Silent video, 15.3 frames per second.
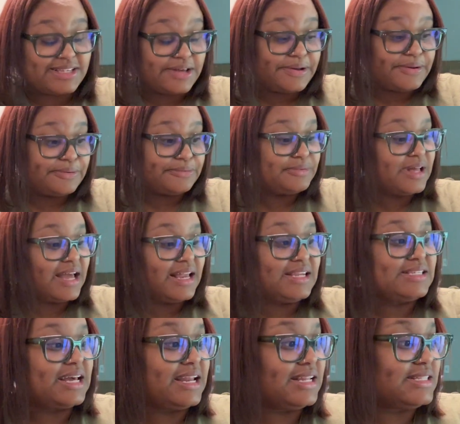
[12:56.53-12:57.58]
So I
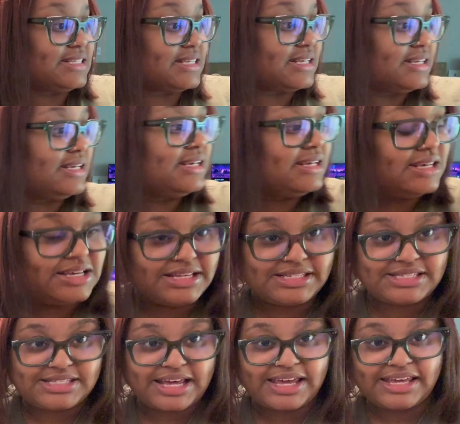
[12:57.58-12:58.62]
decided to
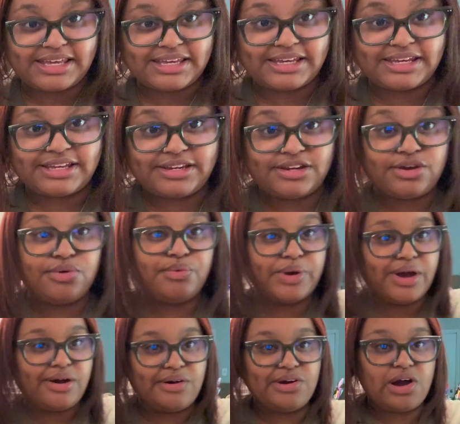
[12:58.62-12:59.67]
stay in,
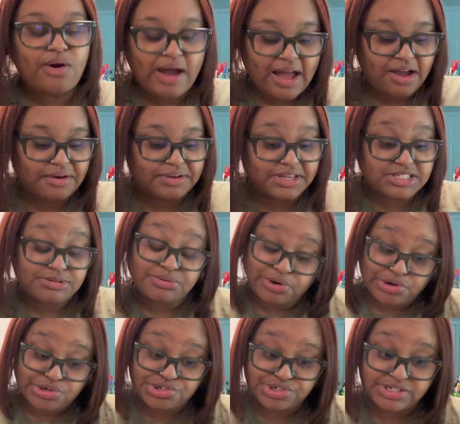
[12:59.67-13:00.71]
well, go out, get some
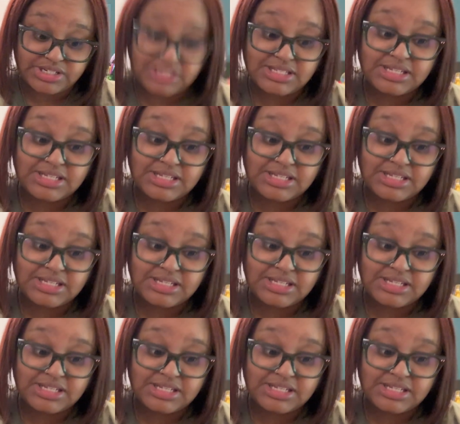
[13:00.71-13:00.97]
groceries,